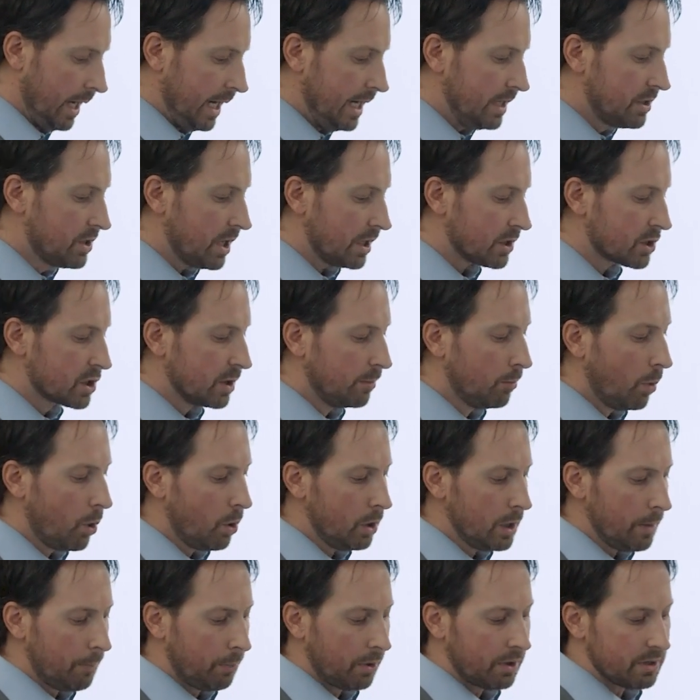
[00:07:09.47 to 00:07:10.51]
He says, "The
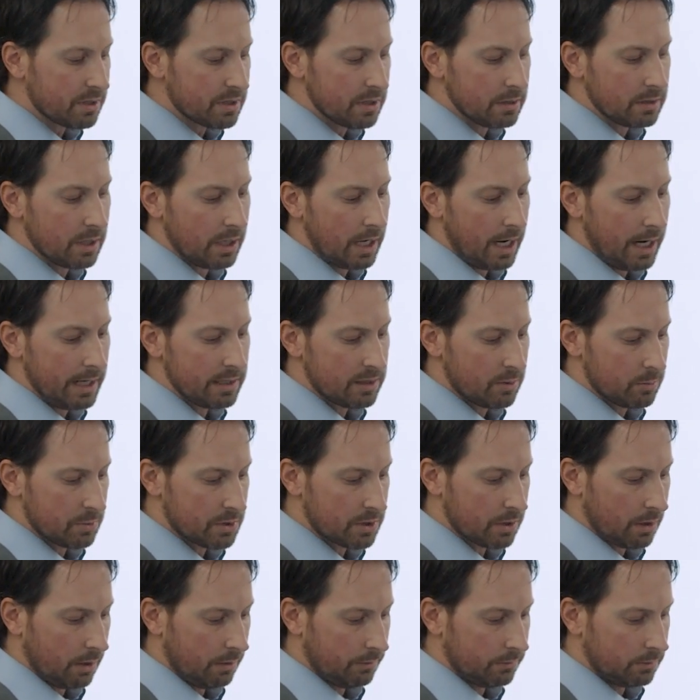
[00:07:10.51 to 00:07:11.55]
more a person denies
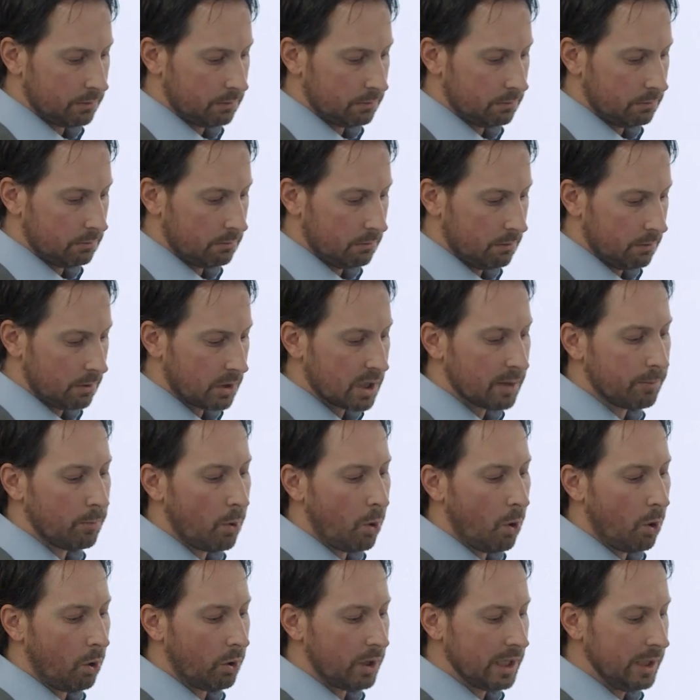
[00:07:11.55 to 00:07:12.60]
himself, the
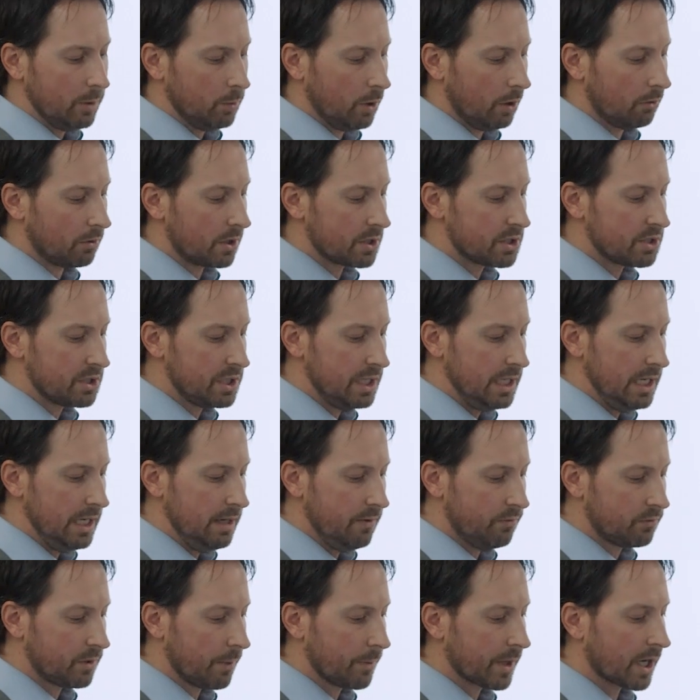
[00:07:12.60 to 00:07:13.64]
more he will
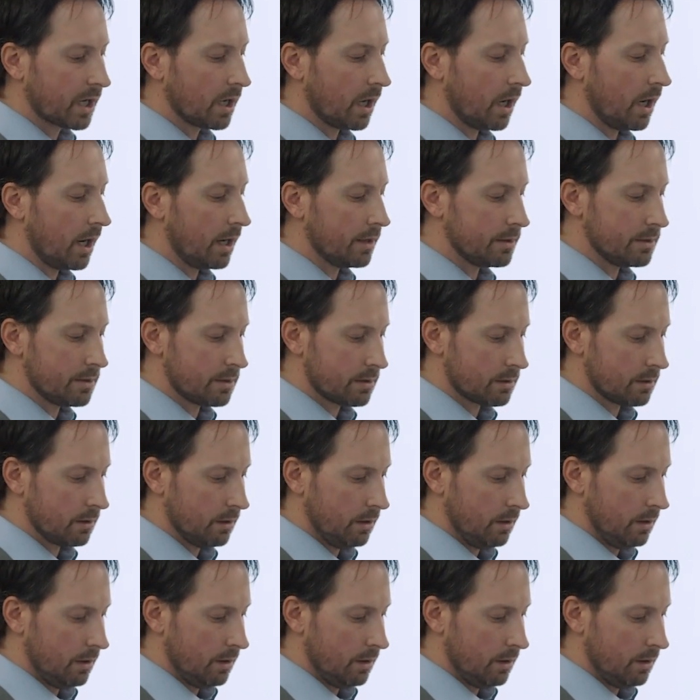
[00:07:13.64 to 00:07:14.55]
receive from the gods.